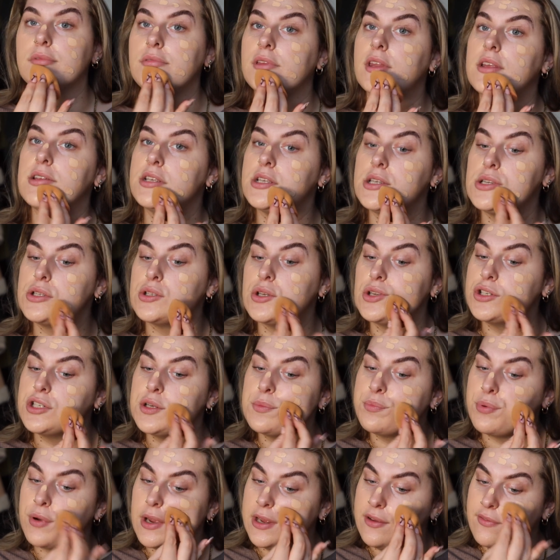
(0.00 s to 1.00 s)
This is such
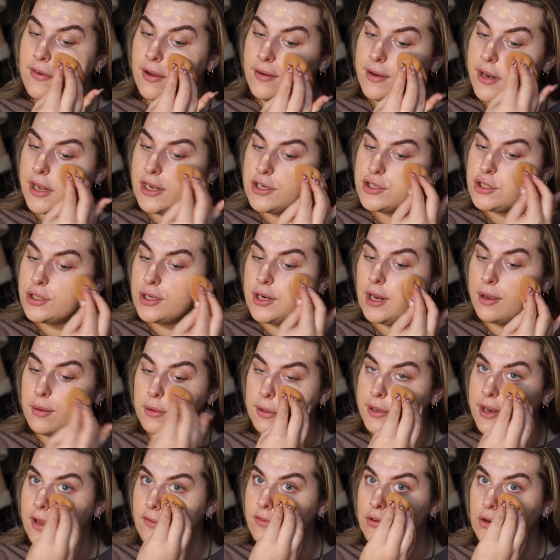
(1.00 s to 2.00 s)
a pretty foundation, I
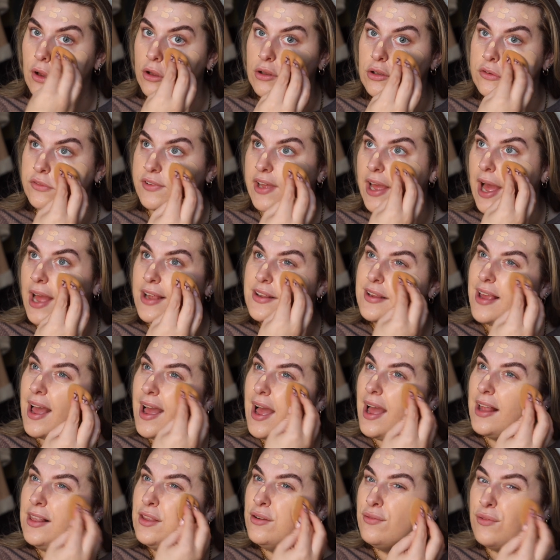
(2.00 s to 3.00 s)
will never not love it.
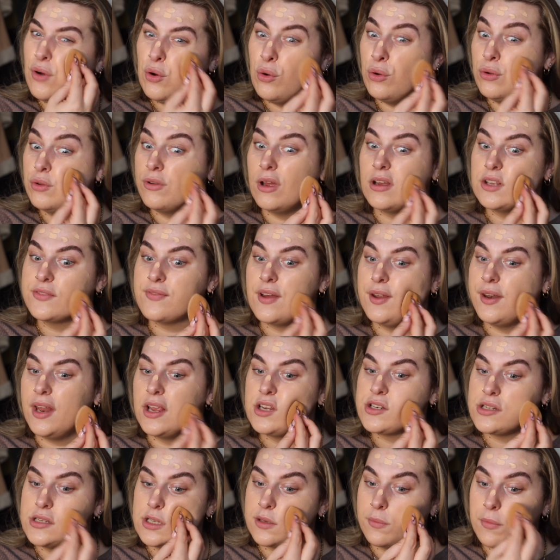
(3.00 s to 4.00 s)
I love all NARS
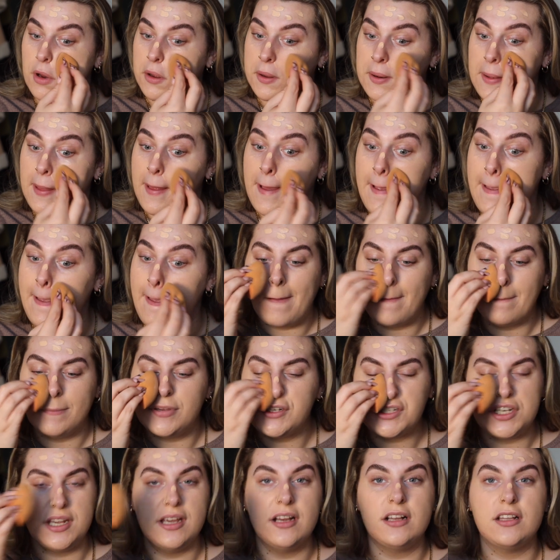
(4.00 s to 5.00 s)
foundations, I'm not gonna lie.
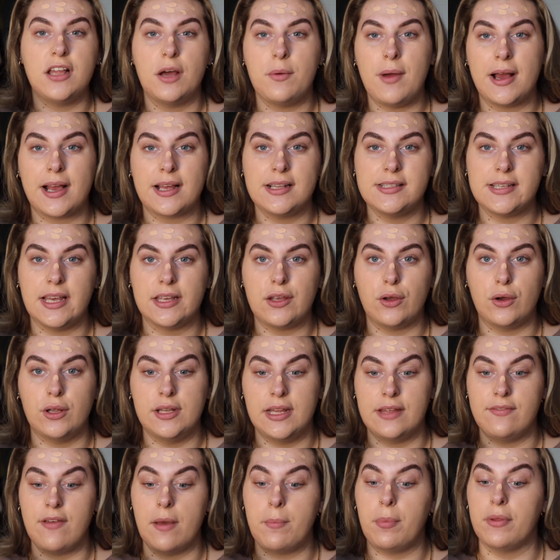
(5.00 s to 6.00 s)
Sheer Glow, I can take it or
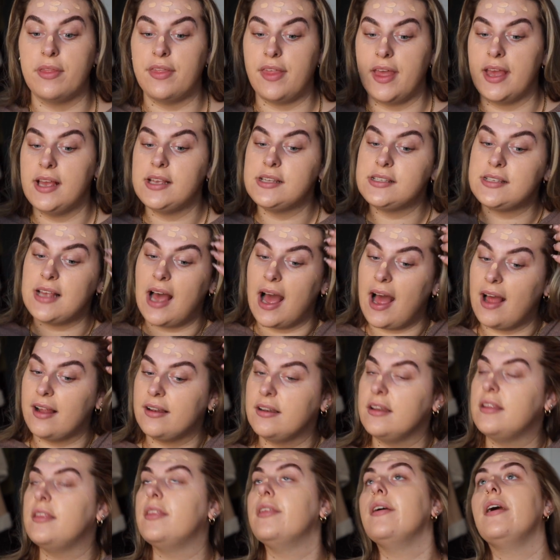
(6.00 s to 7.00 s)
leave it, but this
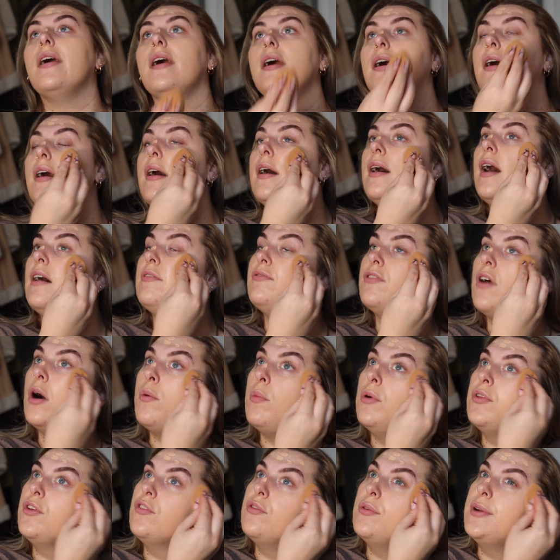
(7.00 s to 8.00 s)
and the, I've
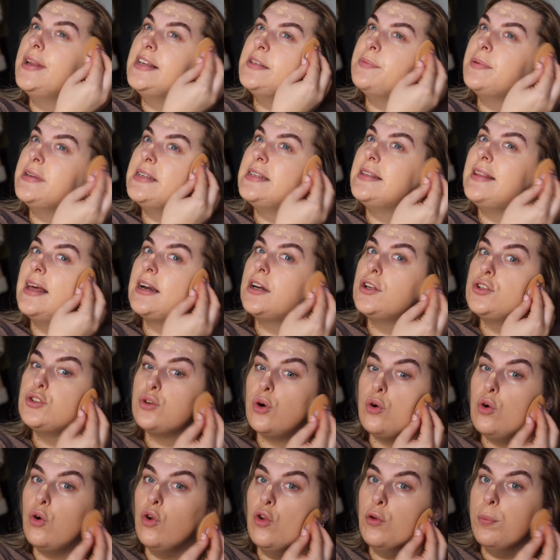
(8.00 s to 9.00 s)
forgotten what the other one is, but it's in like a
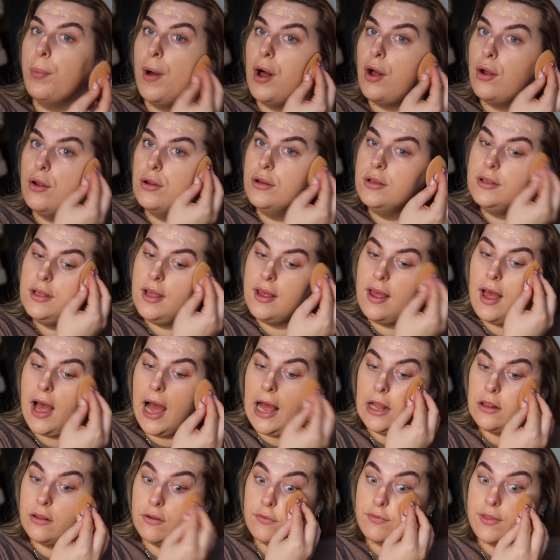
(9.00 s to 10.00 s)
tall bottle.
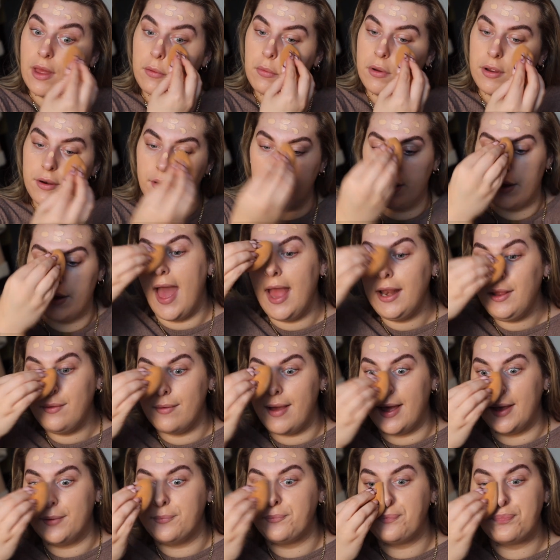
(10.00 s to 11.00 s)
I love that one.
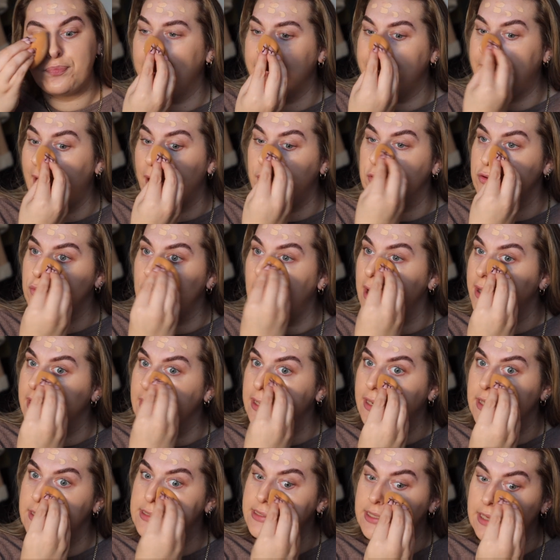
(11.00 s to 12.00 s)
Anyway, that was what I
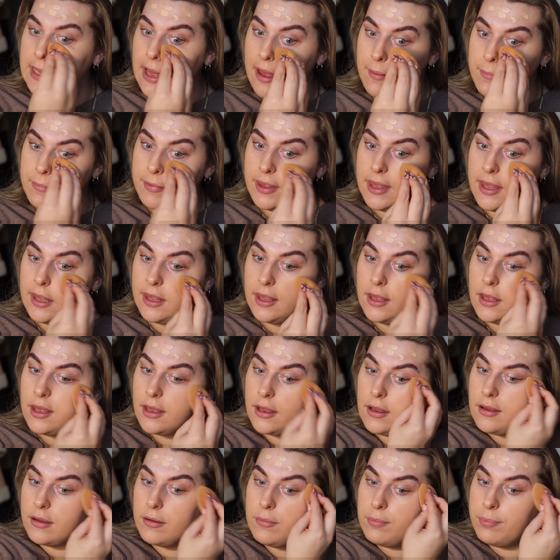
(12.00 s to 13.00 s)
needed to get me
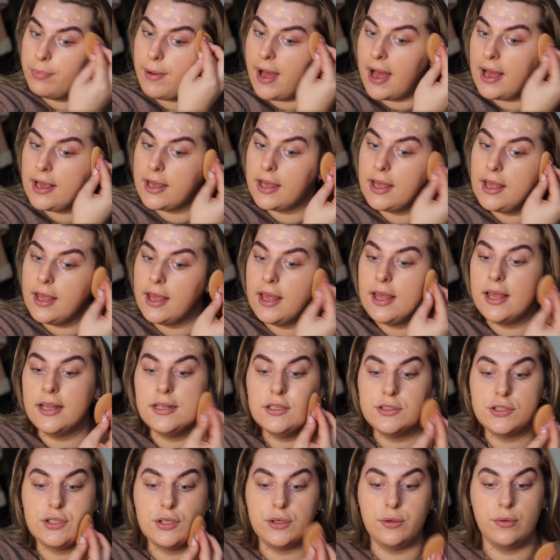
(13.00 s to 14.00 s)
back
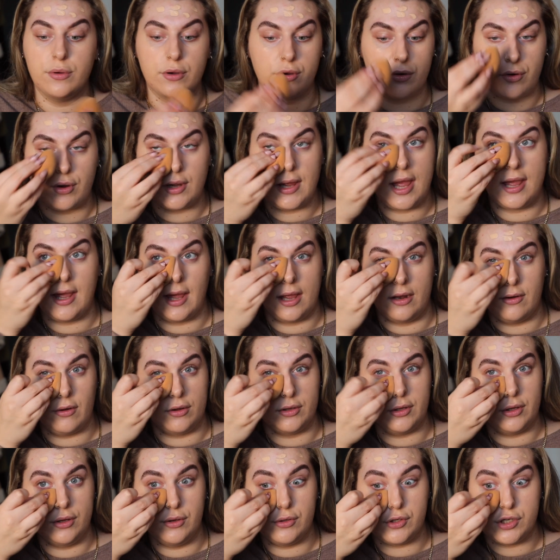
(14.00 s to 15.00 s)
into creating
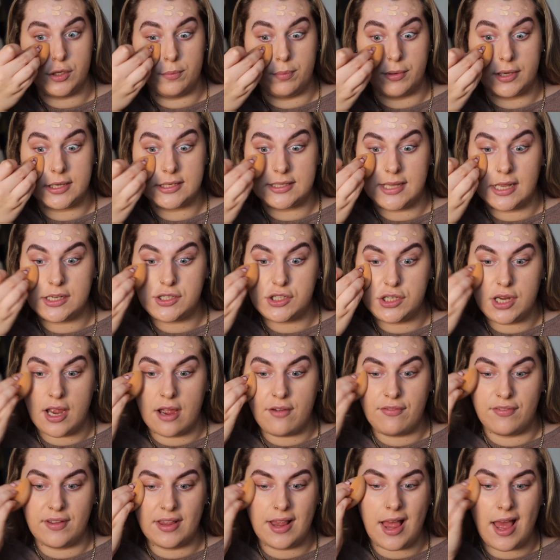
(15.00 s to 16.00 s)
on YouTube, because last year
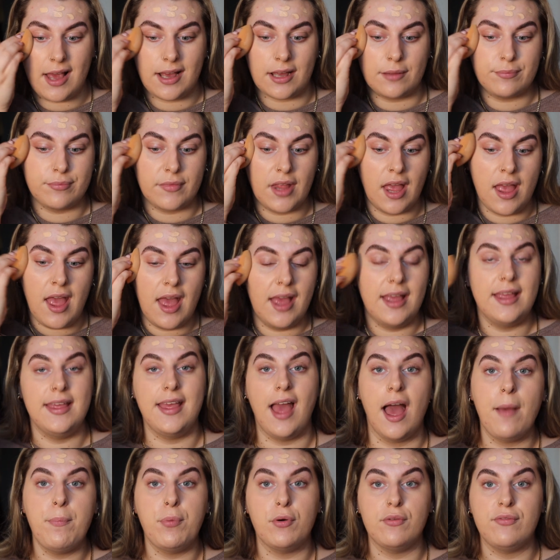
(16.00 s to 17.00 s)
I feel like,
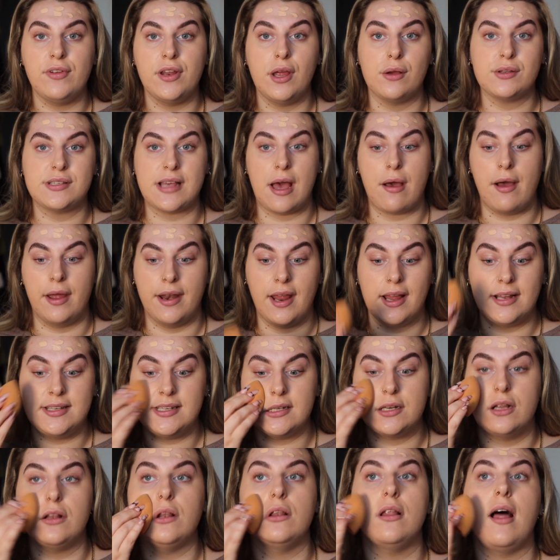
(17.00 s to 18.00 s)
yeah, I put videos out and
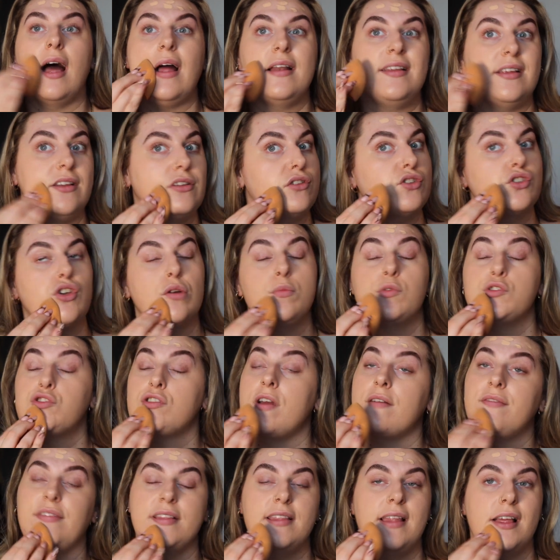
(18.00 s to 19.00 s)
I did so much
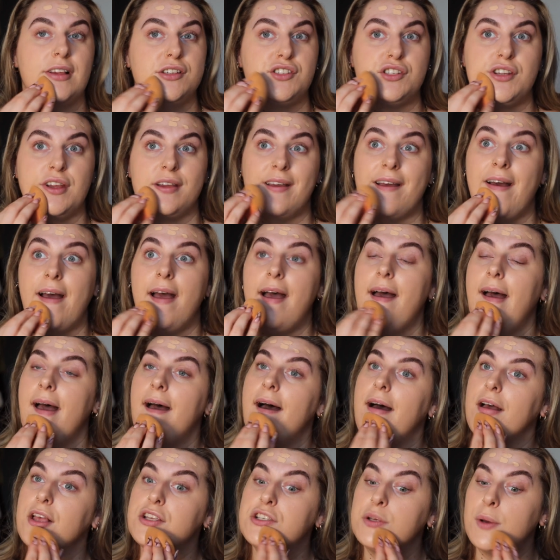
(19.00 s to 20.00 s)
traveling last year.
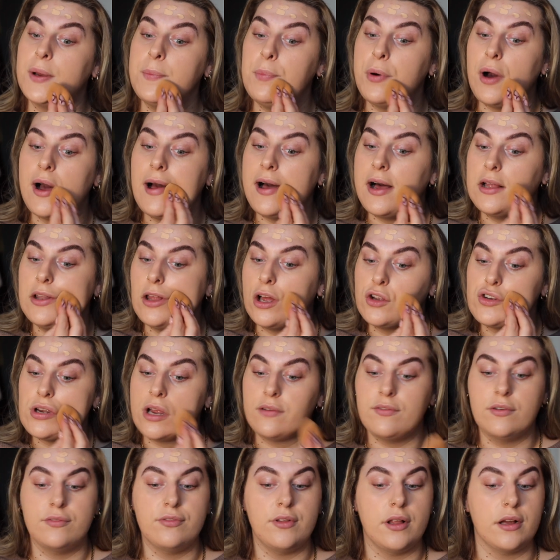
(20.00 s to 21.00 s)
So I put out a lot of
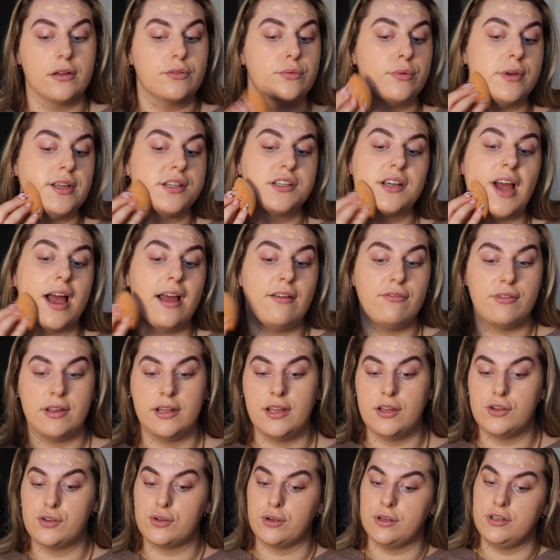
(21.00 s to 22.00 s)
travel vlogs, which I
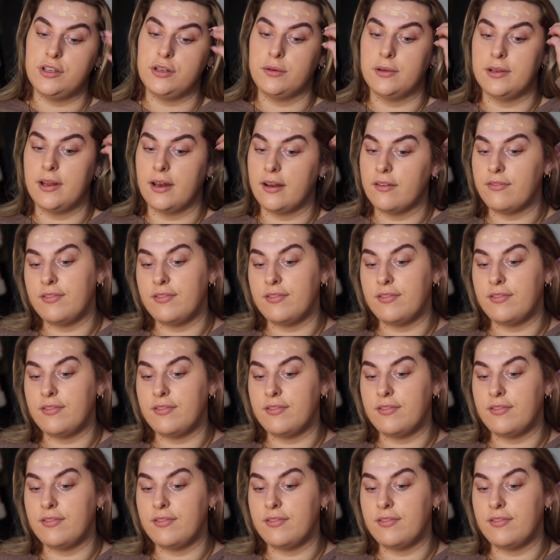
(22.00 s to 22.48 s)
really enjoyed doing and I